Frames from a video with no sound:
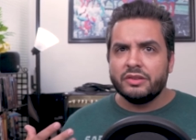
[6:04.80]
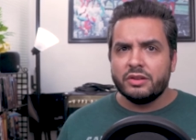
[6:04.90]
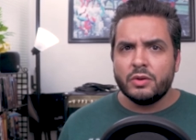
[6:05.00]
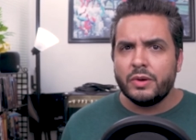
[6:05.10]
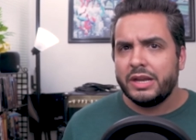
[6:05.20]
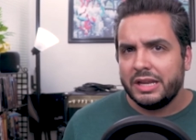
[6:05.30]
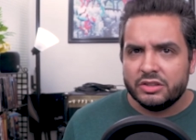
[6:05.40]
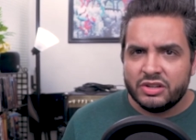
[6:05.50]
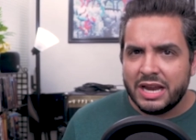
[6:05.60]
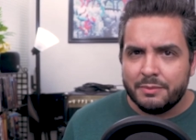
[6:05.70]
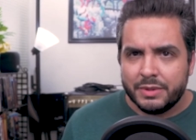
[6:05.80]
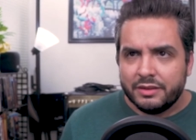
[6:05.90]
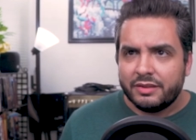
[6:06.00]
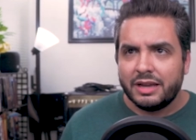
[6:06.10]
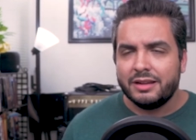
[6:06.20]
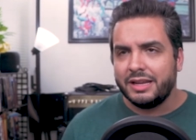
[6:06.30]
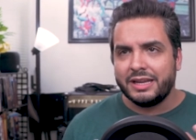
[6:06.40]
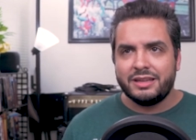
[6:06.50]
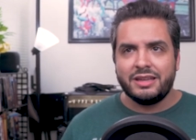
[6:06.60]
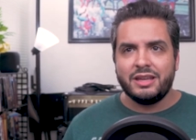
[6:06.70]
doesn't know any enchantments. How,
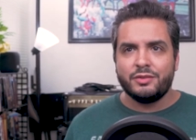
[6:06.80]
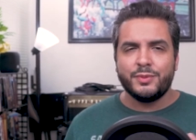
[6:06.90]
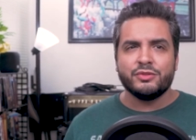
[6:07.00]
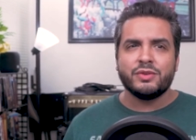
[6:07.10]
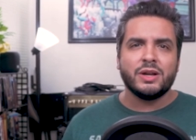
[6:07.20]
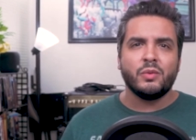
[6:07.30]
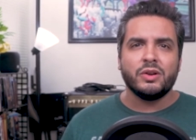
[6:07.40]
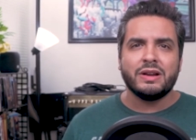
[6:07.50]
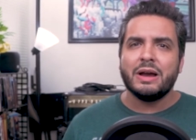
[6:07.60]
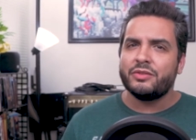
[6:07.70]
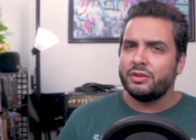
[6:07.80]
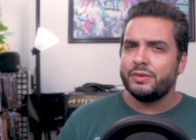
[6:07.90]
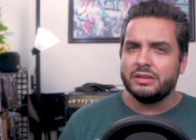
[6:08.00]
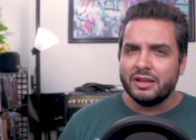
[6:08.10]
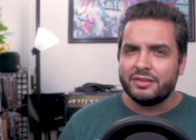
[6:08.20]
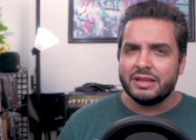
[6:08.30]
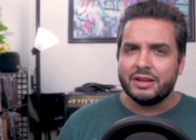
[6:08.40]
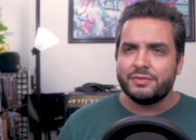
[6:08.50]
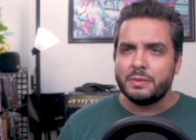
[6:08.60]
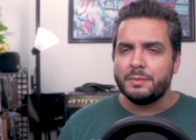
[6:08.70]
like he's been trying to wonder how Sylvie does
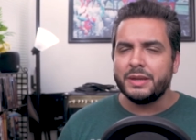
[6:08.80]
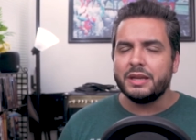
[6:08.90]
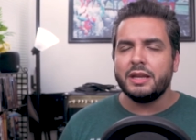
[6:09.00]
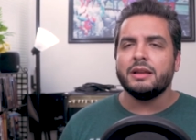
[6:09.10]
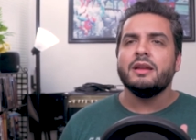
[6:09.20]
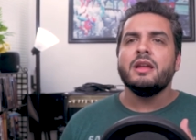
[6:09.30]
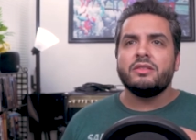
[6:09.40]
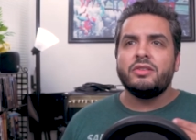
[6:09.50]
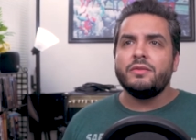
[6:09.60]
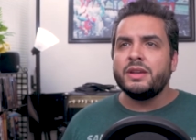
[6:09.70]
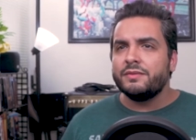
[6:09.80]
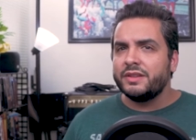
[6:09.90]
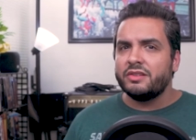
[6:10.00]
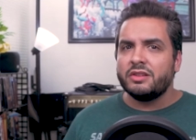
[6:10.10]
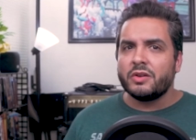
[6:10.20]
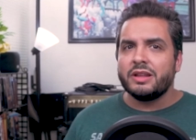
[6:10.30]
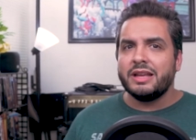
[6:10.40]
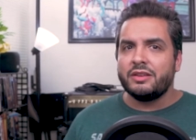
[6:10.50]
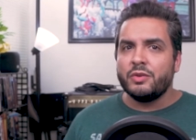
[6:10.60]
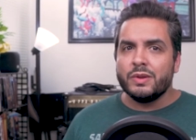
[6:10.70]
that from the beginning. Sylvie convinces Loki
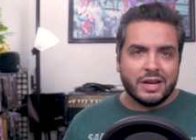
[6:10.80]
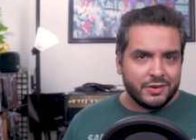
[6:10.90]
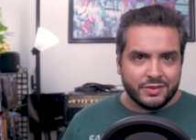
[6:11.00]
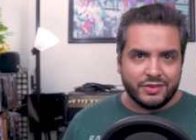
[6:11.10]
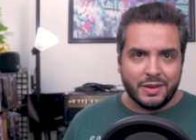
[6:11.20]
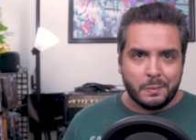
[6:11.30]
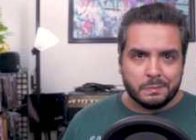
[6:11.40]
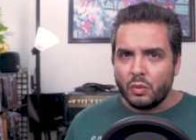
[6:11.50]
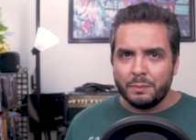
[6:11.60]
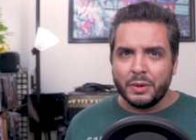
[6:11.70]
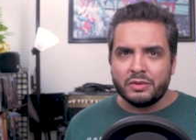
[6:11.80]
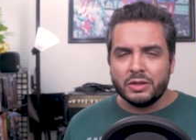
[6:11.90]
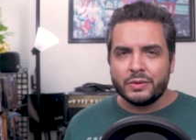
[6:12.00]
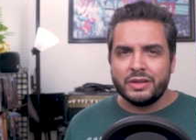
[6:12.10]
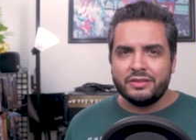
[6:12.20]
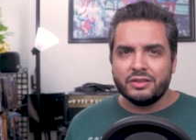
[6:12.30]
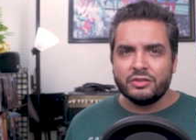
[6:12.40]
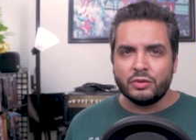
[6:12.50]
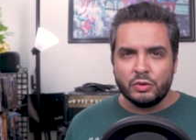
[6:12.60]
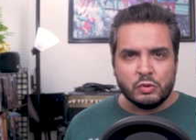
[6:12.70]
that you and I are the same. We're both Lokis,
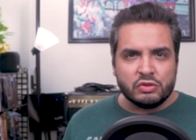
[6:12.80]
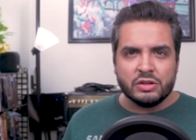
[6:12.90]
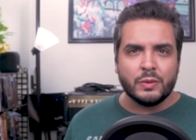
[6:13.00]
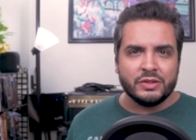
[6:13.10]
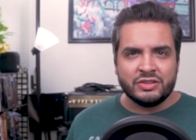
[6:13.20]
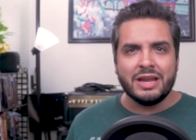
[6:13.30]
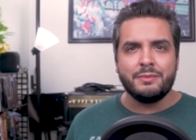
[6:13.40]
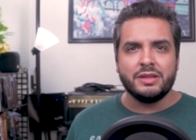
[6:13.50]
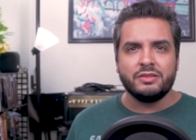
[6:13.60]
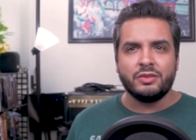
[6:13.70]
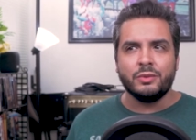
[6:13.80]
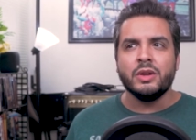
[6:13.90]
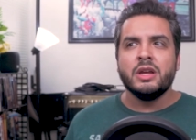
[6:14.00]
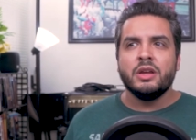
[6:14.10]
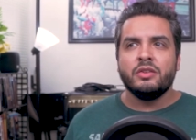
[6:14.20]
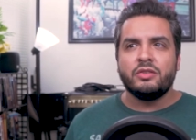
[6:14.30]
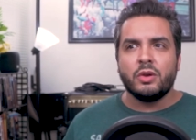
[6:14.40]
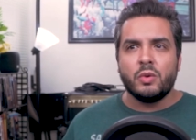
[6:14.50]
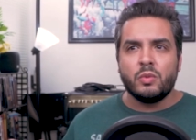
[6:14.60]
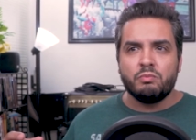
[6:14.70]
so you should know enchantment too.
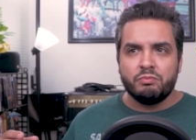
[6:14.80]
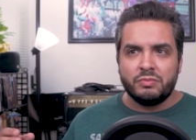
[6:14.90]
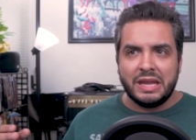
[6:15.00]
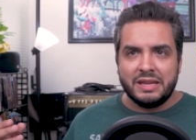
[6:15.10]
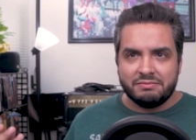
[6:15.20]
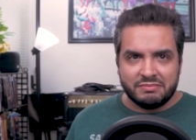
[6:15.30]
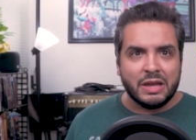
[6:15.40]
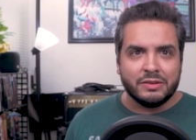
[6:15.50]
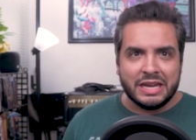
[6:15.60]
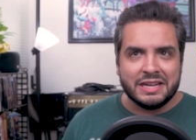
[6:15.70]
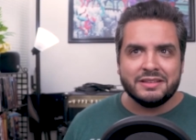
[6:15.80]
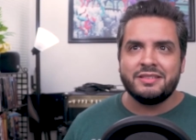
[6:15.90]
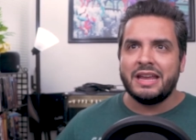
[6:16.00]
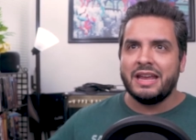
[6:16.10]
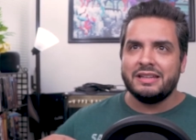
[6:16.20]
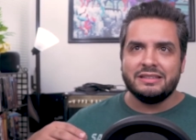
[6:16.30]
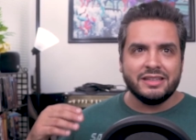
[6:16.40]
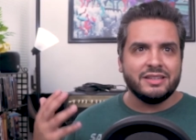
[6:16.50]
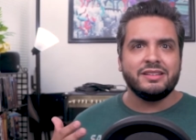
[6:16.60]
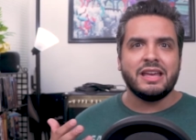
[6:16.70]
So they held hands and they
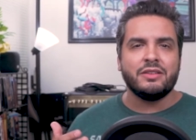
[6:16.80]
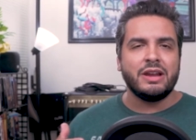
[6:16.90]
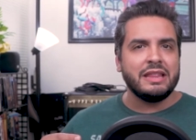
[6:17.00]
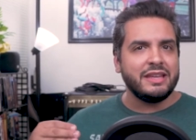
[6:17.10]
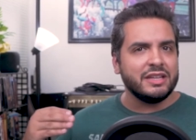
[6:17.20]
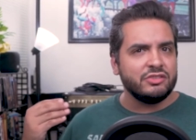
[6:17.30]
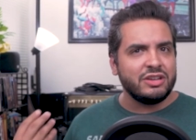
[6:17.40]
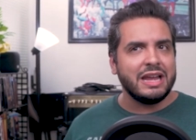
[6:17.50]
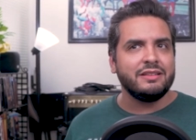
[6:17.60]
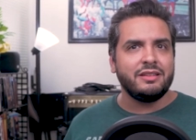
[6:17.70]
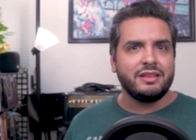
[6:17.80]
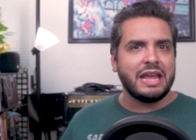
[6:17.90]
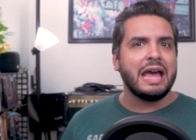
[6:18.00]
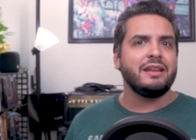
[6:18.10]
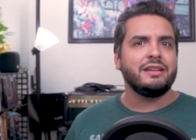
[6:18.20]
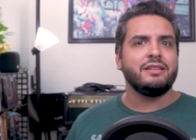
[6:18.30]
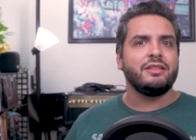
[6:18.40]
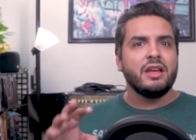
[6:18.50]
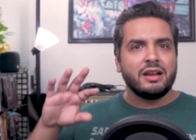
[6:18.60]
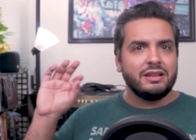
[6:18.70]
did it together and they enchanted the Alioth
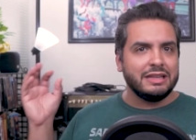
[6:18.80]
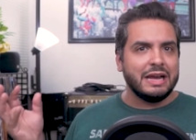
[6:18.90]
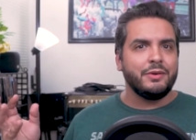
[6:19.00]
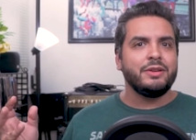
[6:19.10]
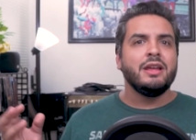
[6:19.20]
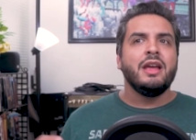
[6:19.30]
cloud,